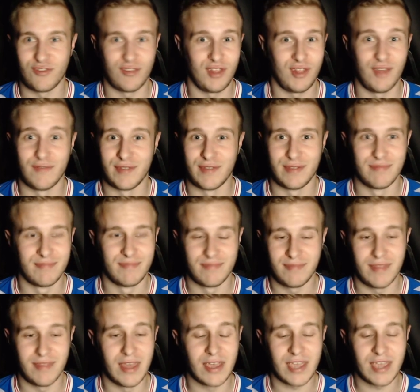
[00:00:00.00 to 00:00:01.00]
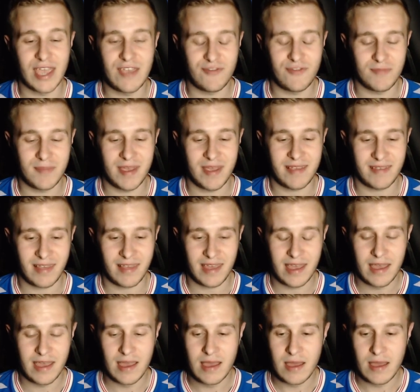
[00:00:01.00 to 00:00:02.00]
just loving the occasion,
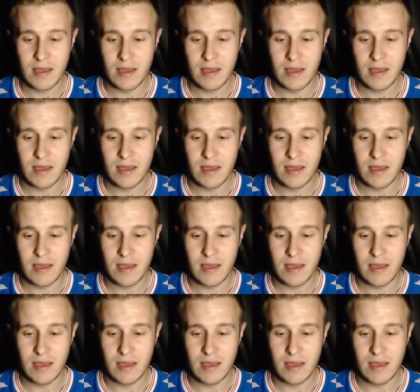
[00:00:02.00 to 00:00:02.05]
basically.